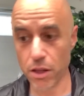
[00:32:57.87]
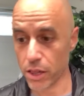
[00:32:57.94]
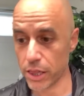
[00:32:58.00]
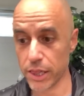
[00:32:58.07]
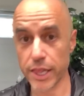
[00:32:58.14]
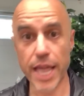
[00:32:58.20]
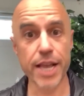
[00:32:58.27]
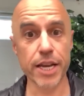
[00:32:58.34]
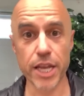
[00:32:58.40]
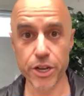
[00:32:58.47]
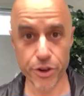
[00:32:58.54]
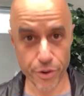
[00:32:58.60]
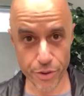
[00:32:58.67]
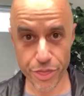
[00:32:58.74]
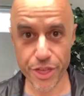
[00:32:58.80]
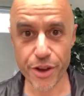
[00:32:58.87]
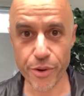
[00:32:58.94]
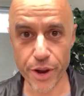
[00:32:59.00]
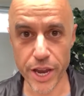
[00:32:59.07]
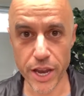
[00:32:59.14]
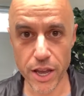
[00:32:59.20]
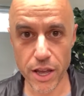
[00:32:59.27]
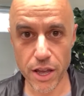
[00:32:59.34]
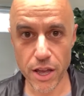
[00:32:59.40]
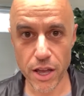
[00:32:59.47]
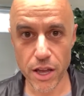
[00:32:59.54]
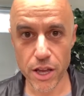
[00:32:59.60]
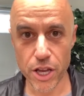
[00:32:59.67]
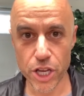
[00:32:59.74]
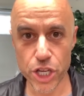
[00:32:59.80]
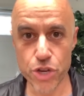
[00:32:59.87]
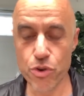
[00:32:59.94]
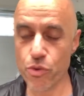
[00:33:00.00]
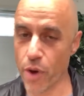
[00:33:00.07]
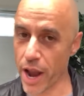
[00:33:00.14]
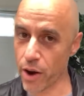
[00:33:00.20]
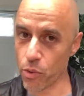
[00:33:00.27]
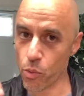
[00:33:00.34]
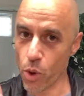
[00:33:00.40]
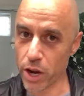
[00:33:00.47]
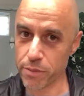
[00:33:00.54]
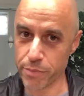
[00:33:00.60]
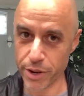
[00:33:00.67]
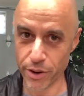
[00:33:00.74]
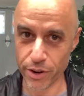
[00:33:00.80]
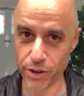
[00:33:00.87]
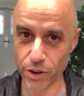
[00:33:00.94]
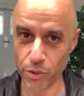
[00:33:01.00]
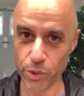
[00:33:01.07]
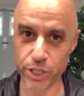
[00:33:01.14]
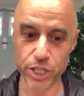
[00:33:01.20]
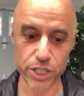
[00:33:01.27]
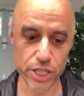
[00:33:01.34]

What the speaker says: late in your theory. You grant one miracle, which is